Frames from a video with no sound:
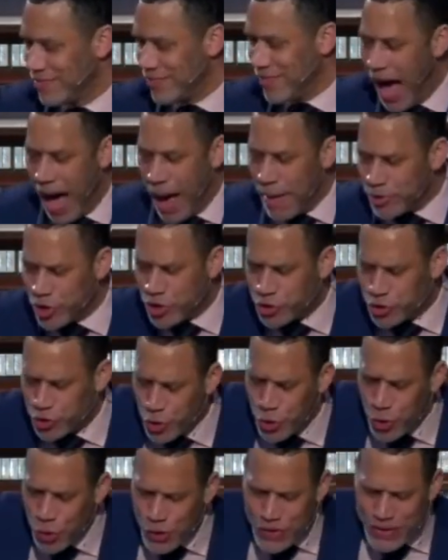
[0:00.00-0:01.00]
I'm
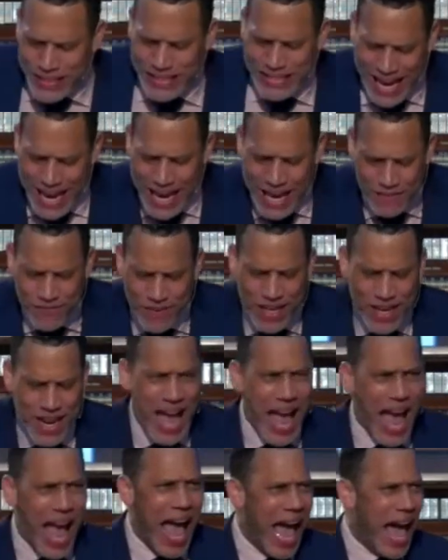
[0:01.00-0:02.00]
sure David
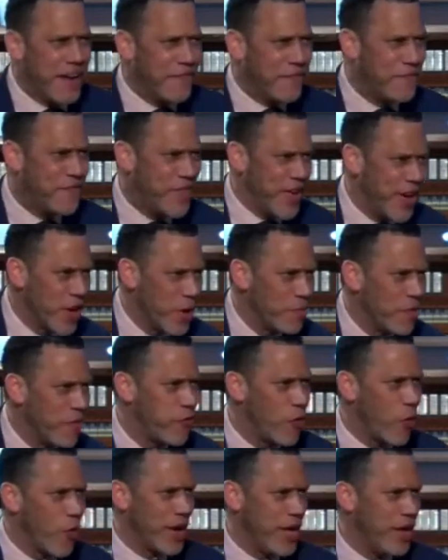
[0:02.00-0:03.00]
had fear
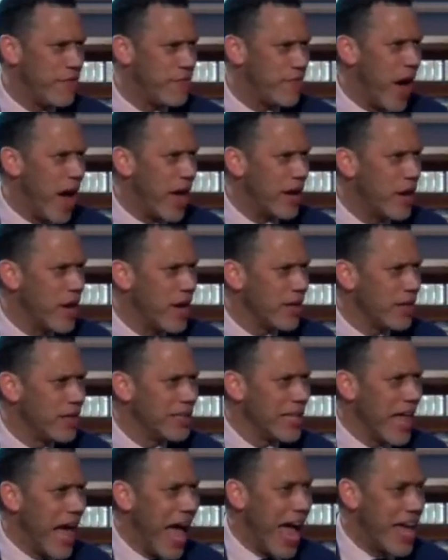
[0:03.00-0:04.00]
before he fought
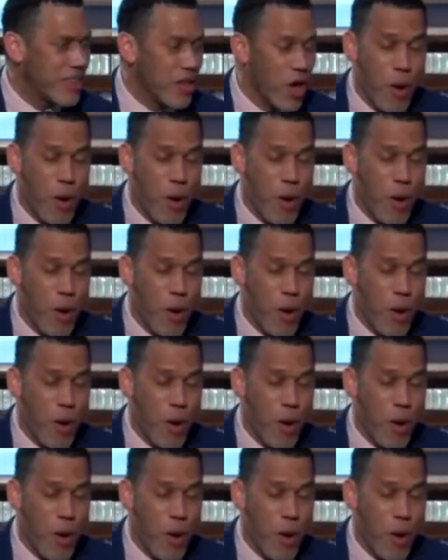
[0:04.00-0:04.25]
Goliath,